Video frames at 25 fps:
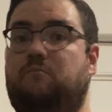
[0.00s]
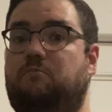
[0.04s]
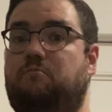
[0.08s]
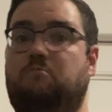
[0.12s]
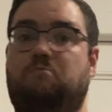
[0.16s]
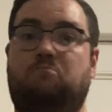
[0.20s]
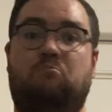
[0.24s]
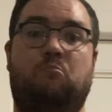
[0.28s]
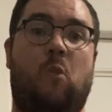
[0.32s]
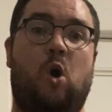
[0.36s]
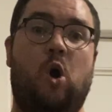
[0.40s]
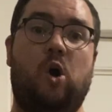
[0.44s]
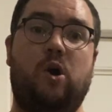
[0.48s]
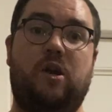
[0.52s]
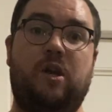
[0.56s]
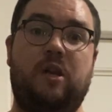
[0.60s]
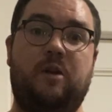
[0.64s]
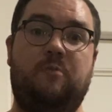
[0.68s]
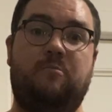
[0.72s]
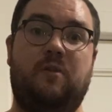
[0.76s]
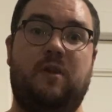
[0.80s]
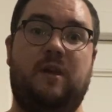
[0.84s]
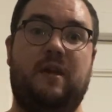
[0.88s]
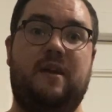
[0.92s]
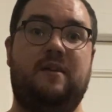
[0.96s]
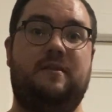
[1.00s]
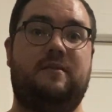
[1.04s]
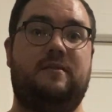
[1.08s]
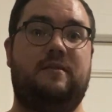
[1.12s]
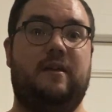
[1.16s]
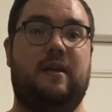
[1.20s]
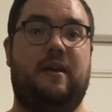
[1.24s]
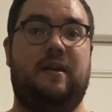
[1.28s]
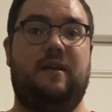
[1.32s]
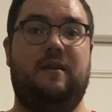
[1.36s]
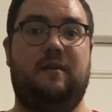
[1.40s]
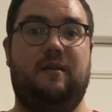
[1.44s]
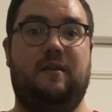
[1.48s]
marketplace
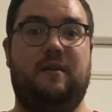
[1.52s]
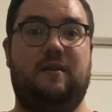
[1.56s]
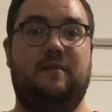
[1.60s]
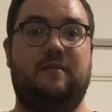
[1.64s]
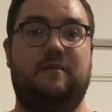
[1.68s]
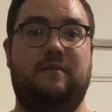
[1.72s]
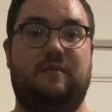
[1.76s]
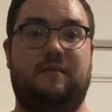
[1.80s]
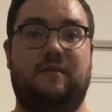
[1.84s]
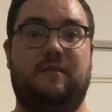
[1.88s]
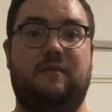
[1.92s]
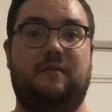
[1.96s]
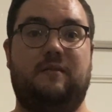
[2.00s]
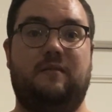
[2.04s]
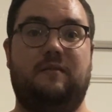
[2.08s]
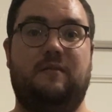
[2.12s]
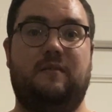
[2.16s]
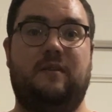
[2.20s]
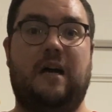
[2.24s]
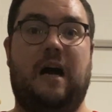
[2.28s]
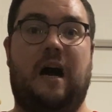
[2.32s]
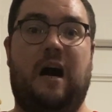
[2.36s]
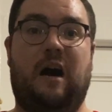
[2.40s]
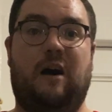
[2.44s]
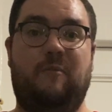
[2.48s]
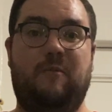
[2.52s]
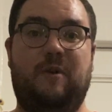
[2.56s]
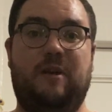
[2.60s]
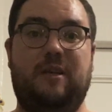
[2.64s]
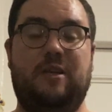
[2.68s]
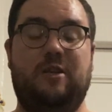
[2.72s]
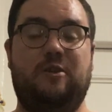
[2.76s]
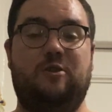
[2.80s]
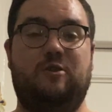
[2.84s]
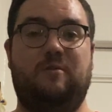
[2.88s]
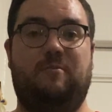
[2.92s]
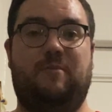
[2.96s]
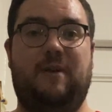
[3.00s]
that is common
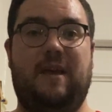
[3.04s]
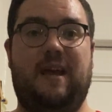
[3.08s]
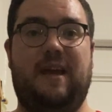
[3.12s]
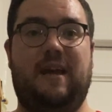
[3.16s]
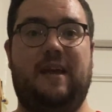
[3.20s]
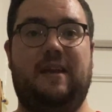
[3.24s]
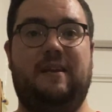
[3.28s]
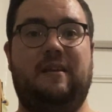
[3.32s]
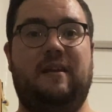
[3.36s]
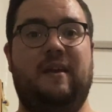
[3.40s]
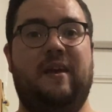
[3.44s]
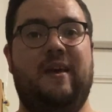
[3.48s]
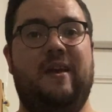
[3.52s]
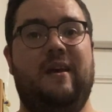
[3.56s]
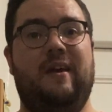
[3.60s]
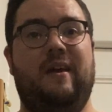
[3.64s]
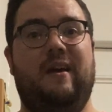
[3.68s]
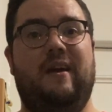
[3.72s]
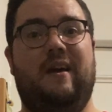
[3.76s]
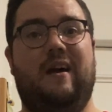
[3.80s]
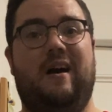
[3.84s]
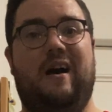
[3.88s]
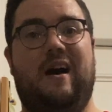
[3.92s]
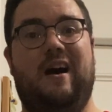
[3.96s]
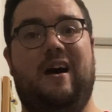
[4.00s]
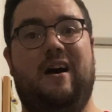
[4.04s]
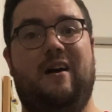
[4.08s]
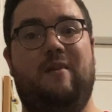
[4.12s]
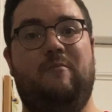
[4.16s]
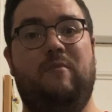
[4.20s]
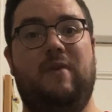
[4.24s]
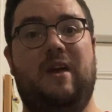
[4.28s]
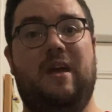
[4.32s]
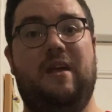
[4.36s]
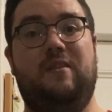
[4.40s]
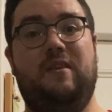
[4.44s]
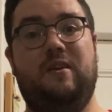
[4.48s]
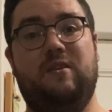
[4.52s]
in Japan.
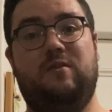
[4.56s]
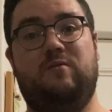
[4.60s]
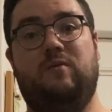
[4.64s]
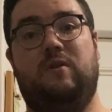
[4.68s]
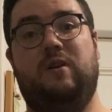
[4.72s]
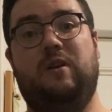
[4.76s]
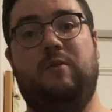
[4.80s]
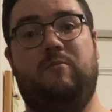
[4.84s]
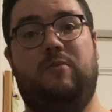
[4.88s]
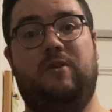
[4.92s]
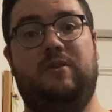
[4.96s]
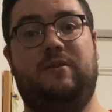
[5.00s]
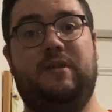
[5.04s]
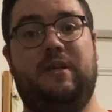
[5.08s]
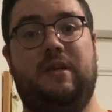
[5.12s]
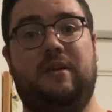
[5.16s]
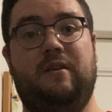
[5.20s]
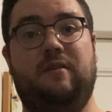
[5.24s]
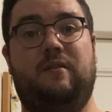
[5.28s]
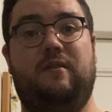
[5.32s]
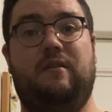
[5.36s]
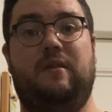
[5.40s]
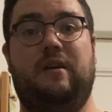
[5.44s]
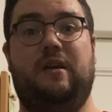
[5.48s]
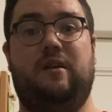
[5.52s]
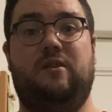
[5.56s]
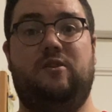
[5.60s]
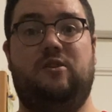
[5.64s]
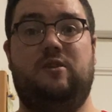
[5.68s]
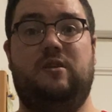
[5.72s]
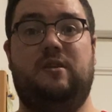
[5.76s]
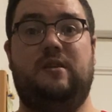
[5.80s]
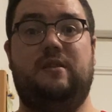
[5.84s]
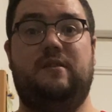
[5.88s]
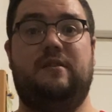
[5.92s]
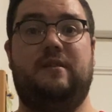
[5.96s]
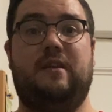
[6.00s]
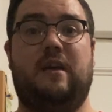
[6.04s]
And this one in particular in
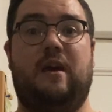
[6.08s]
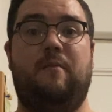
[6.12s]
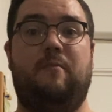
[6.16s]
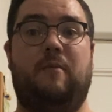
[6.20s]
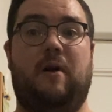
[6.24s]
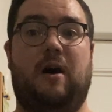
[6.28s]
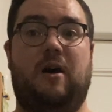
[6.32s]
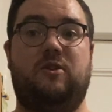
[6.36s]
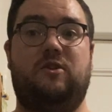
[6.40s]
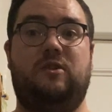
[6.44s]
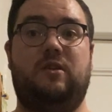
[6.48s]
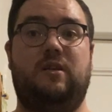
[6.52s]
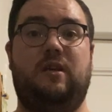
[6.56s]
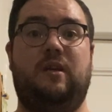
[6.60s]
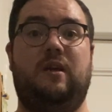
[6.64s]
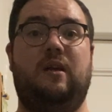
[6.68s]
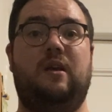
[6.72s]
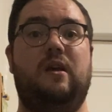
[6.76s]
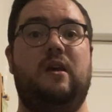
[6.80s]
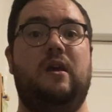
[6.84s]
Shinsaibashi